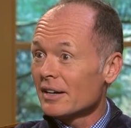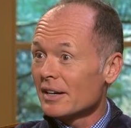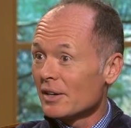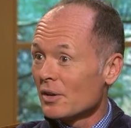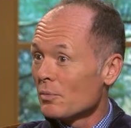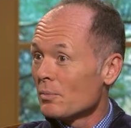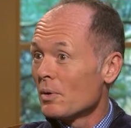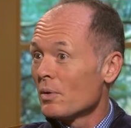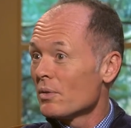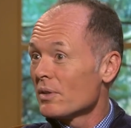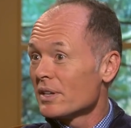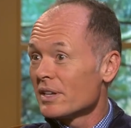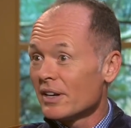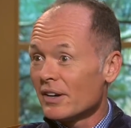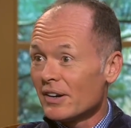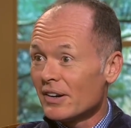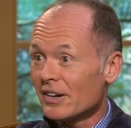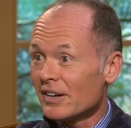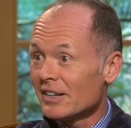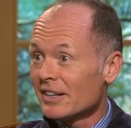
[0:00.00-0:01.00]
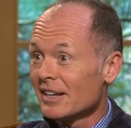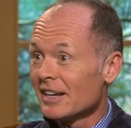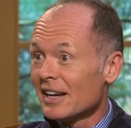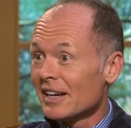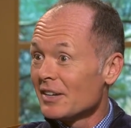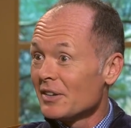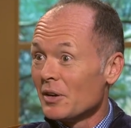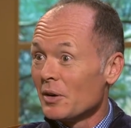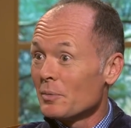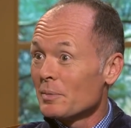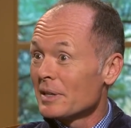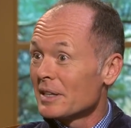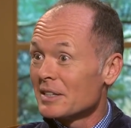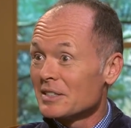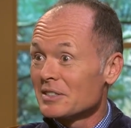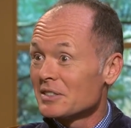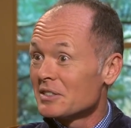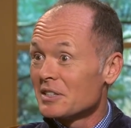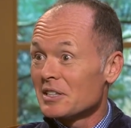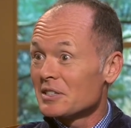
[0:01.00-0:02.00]
I don't mow the yard, you know,
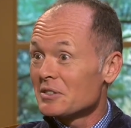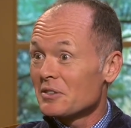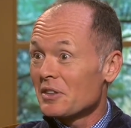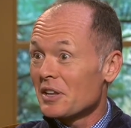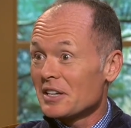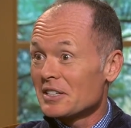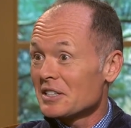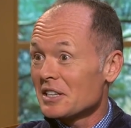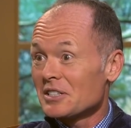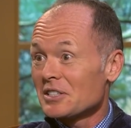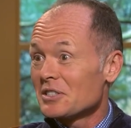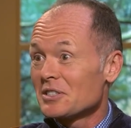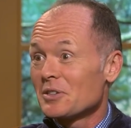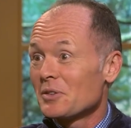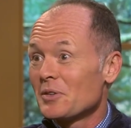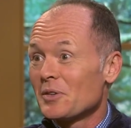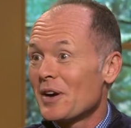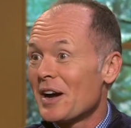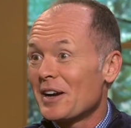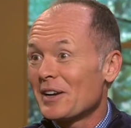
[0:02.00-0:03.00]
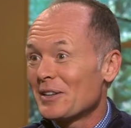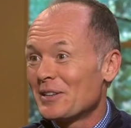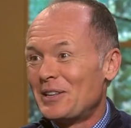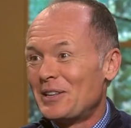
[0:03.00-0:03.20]
because these are things I just don't know how to